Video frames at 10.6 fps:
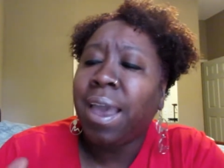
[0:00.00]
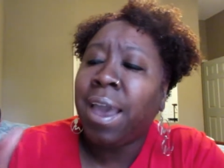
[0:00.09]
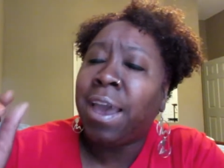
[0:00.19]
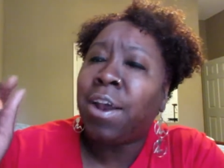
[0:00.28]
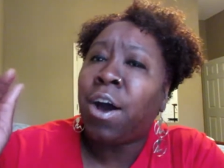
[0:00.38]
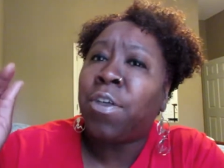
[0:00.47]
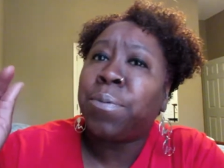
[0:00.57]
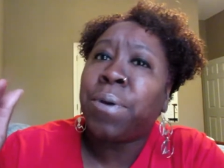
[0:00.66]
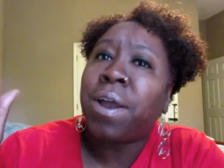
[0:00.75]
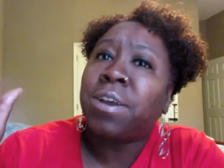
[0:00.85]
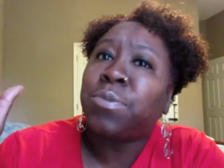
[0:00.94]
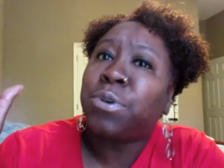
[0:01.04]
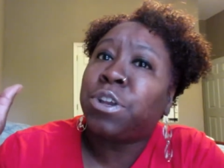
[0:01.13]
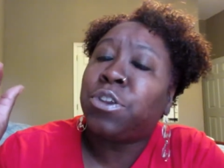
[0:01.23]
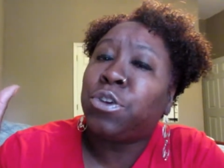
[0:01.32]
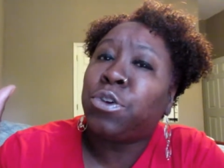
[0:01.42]
and all their products were
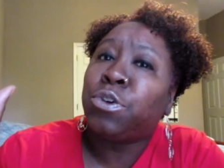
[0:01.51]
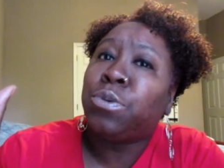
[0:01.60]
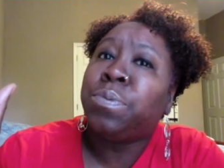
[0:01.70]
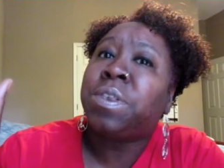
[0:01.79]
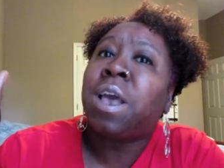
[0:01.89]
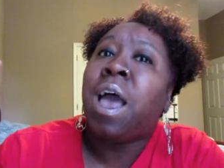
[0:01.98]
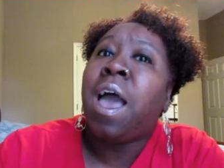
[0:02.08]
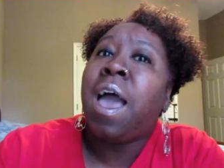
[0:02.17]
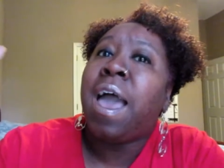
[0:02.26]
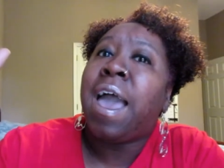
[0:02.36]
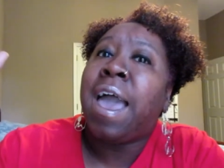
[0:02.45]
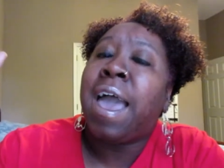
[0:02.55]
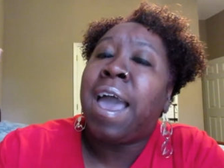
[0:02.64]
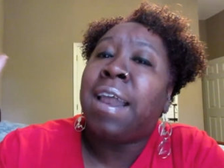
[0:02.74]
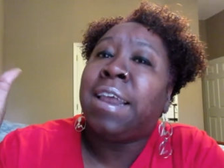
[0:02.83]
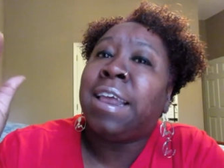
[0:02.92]
in tubes
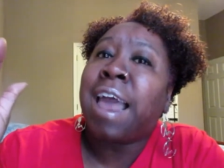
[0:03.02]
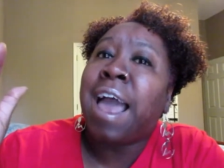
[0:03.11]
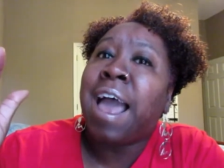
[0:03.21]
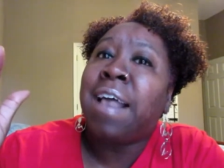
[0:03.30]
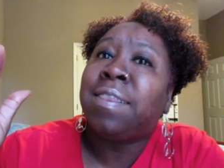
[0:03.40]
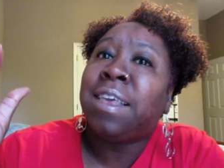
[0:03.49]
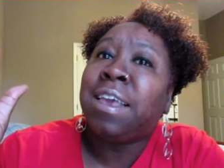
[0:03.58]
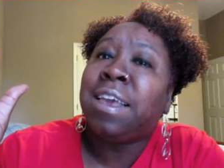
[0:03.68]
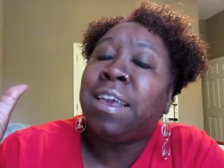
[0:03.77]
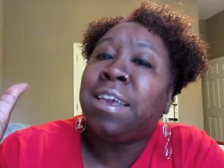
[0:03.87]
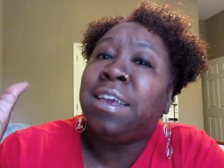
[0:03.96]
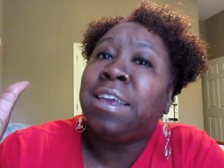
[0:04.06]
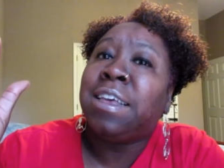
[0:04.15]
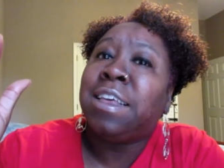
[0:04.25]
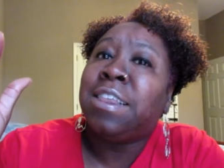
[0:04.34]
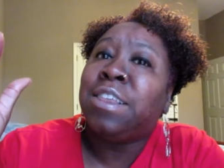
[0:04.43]
and it had the
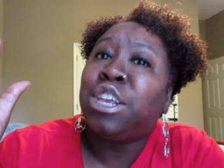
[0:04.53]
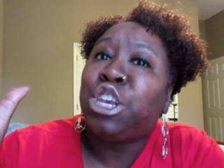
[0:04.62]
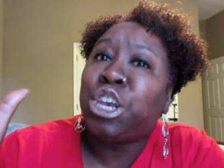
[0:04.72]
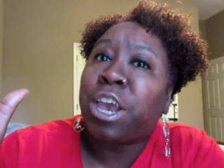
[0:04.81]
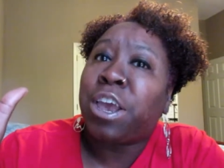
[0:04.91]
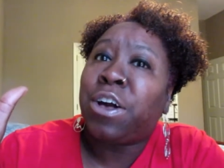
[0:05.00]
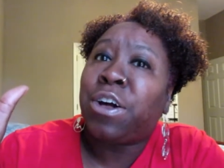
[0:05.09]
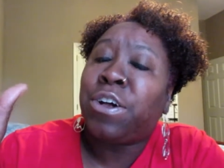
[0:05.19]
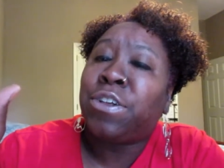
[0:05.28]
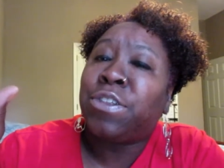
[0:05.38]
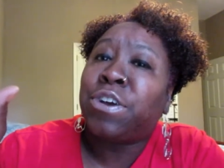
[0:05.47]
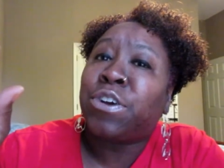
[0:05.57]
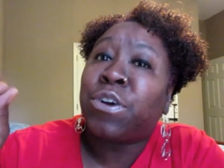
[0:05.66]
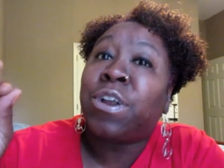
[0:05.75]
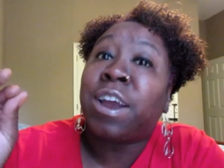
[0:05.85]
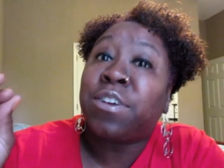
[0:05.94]
the gel, the
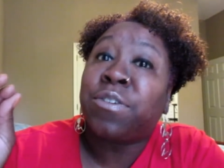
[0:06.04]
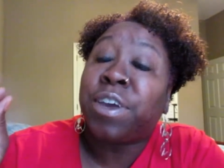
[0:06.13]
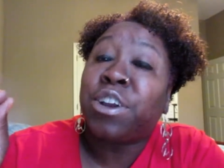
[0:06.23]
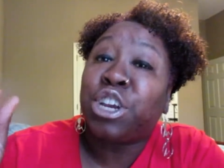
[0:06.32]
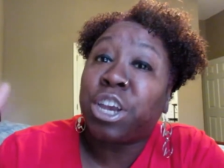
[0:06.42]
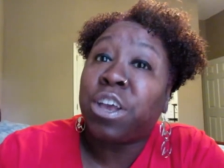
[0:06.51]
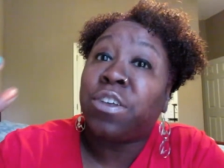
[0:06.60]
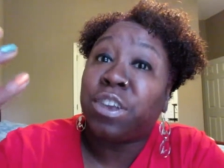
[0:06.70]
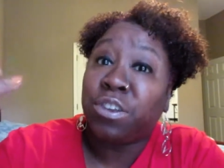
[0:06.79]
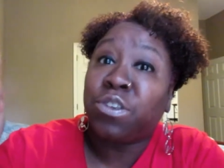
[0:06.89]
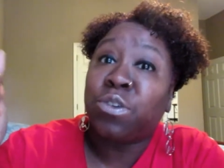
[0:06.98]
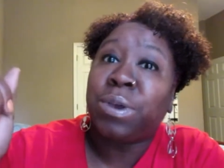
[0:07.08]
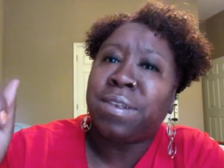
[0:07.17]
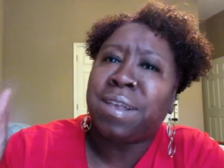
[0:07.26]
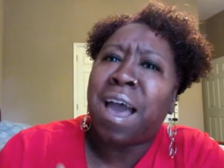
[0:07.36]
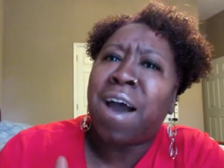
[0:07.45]
curl activator gel that you
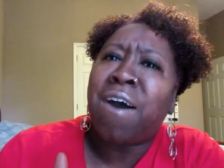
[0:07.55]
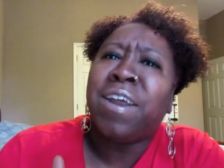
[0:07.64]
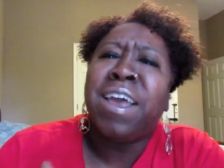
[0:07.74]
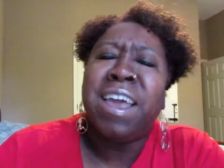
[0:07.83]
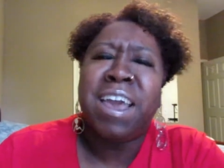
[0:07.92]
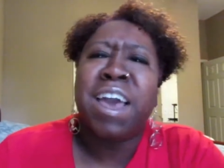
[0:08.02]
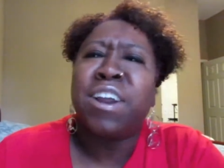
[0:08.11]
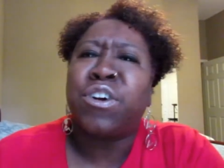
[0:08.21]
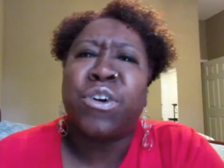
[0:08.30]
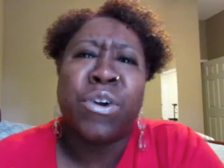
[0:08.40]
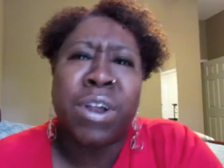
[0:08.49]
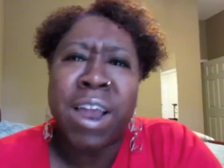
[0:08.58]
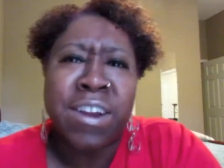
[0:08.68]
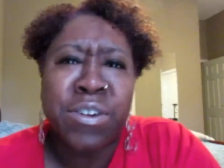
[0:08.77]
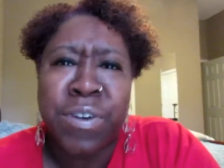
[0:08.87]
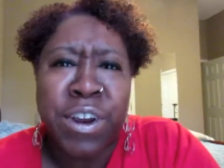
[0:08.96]
squeeze out. It had a curl
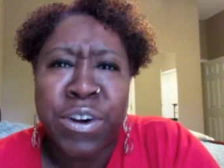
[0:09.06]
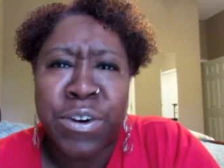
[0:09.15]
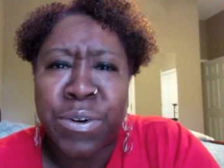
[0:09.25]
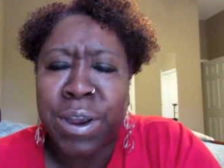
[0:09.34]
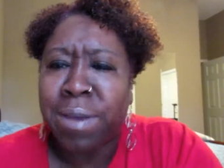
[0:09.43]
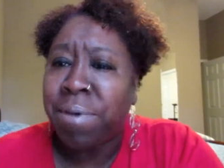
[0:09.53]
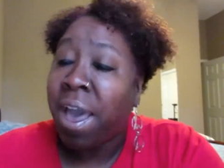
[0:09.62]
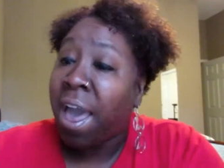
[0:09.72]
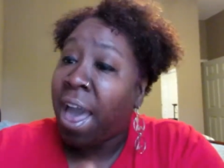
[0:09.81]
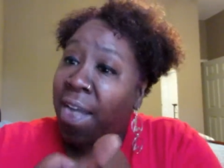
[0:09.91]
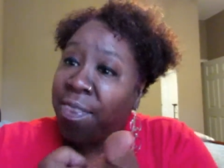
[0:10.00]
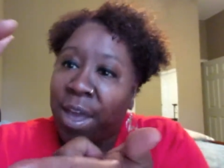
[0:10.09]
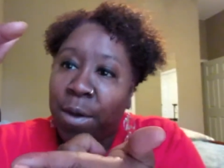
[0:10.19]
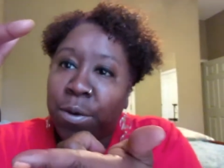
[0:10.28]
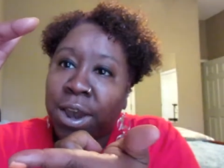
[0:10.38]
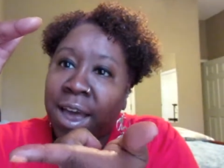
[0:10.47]
activator cream. And
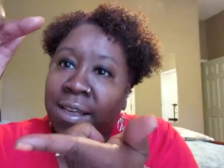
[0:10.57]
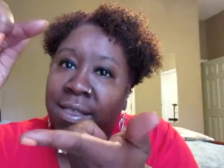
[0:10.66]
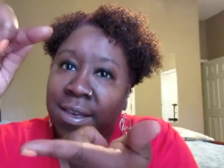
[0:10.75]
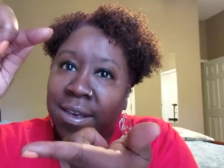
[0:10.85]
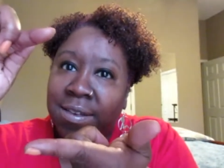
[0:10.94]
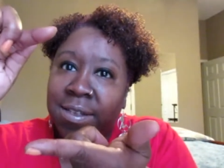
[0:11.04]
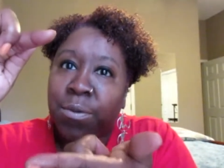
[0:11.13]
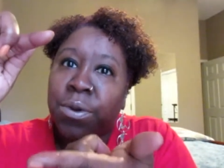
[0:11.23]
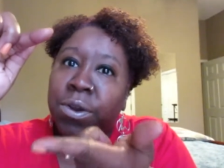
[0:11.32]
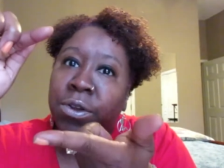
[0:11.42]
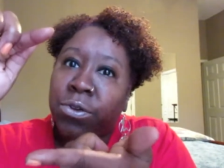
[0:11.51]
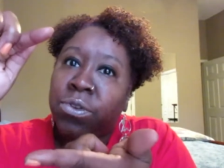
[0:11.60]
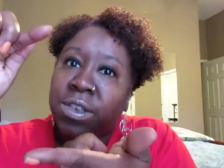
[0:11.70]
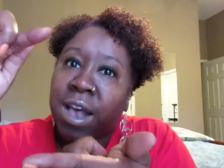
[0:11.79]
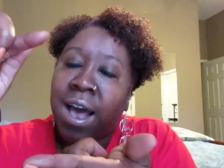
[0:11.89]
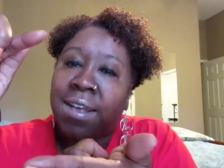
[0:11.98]
they were like this. They were little
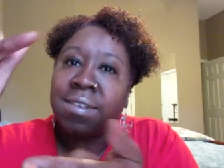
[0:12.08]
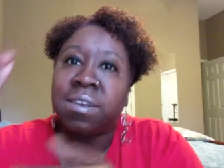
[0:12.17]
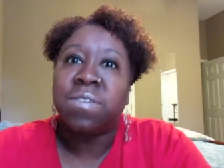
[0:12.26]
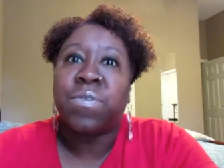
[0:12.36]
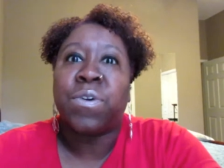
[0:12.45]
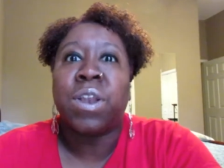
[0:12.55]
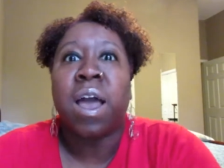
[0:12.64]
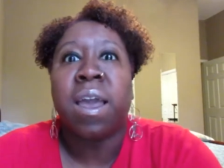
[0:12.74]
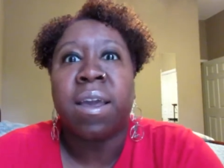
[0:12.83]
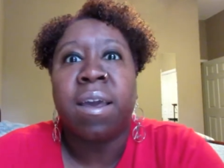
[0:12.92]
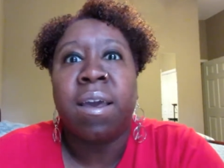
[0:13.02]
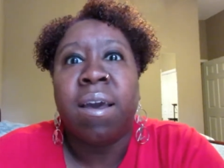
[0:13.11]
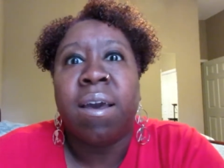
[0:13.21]
sizes for like